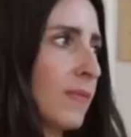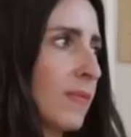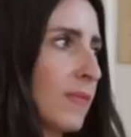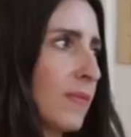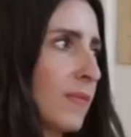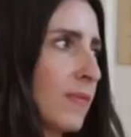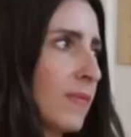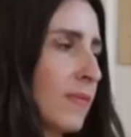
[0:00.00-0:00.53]

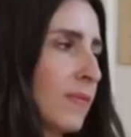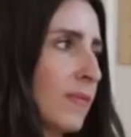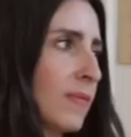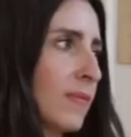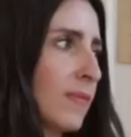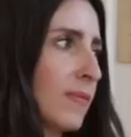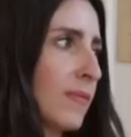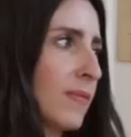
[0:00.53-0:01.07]

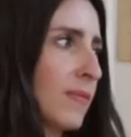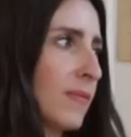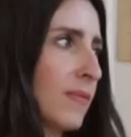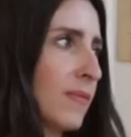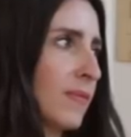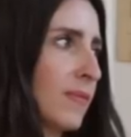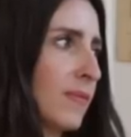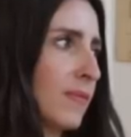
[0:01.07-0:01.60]

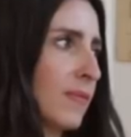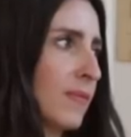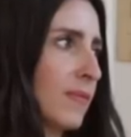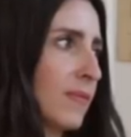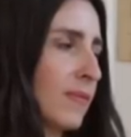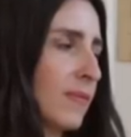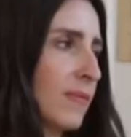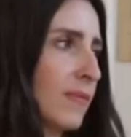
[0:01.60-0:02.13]

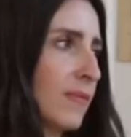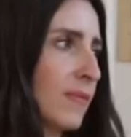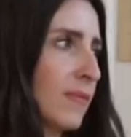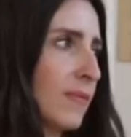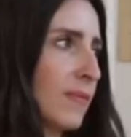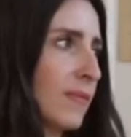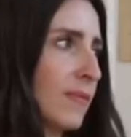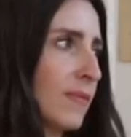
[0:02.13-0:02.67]

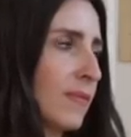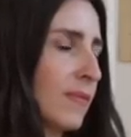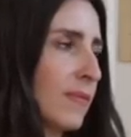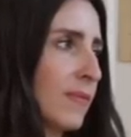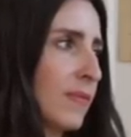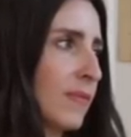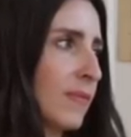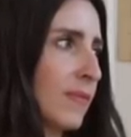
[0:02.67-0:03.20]

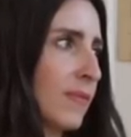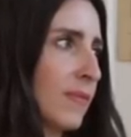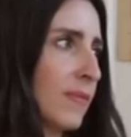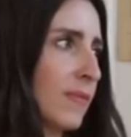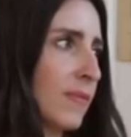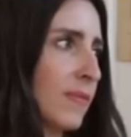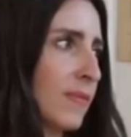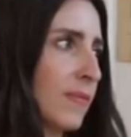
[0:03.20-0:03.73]

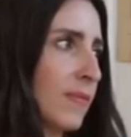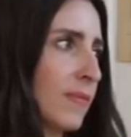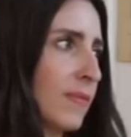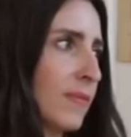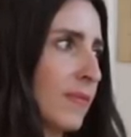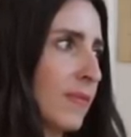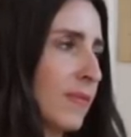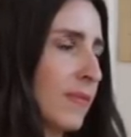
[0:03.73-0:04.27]

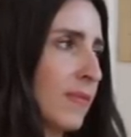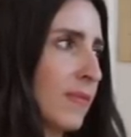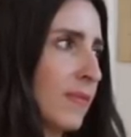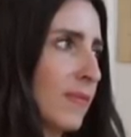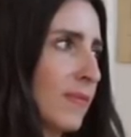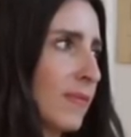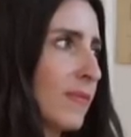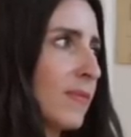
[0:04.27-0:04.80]

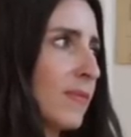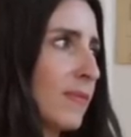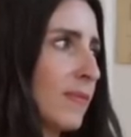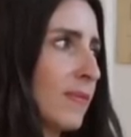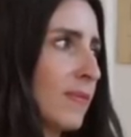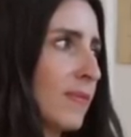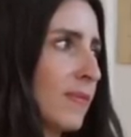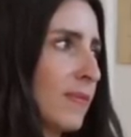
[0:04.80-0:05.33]

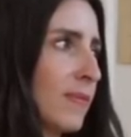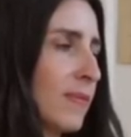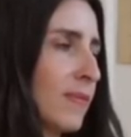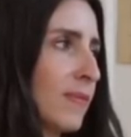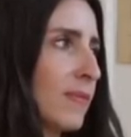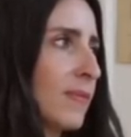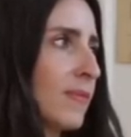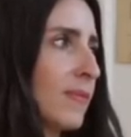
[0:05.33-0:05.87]

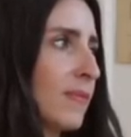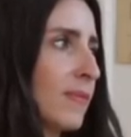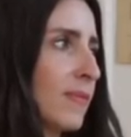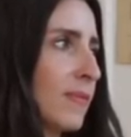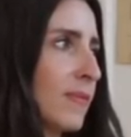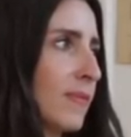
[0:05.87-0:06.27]
(not speaking)